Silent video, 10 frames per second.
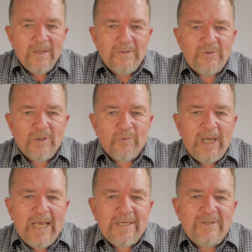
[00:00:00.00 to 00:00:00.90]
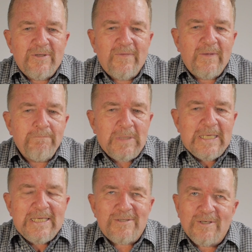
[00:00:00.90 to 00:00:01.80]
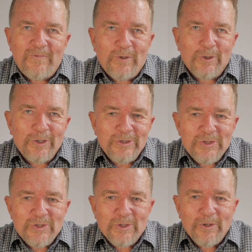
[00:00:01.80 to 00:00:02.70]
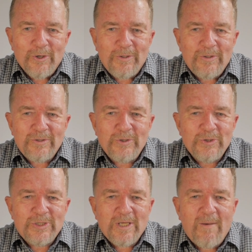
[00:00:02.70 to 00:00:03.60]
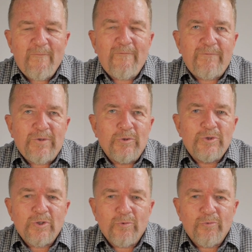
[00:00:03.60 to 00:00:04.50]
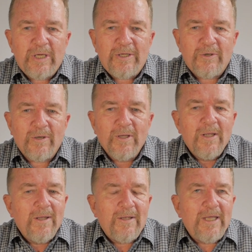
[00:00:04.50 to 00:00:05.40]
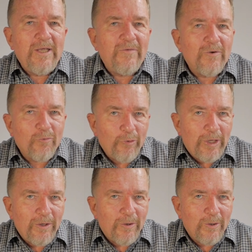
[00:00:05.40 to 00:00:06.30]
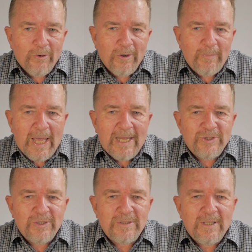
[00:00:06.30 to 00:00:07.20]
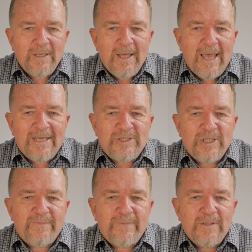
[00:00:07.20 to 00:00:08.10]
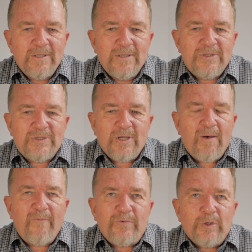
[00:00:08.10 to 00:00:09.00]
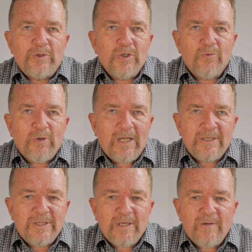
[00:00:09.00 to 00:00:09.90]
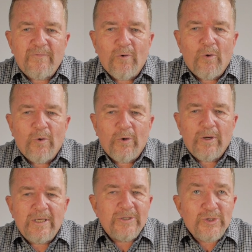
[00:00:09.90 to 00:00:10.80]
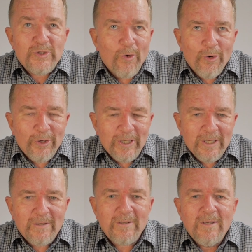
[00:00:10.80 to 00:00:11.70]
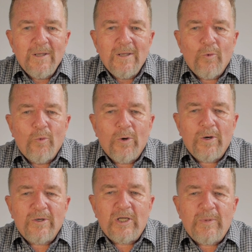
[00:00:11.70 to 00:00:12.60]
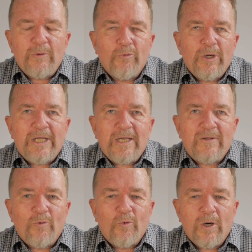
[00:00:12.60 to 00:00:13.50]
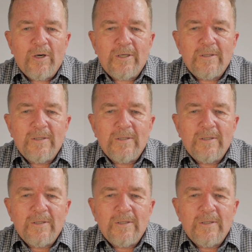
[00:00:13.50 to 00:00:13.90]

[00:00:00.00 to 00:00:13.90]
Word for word: Direct the meat of your concern to some future reader, either real or imagined, as if some future relative or historian were going to be reading the work.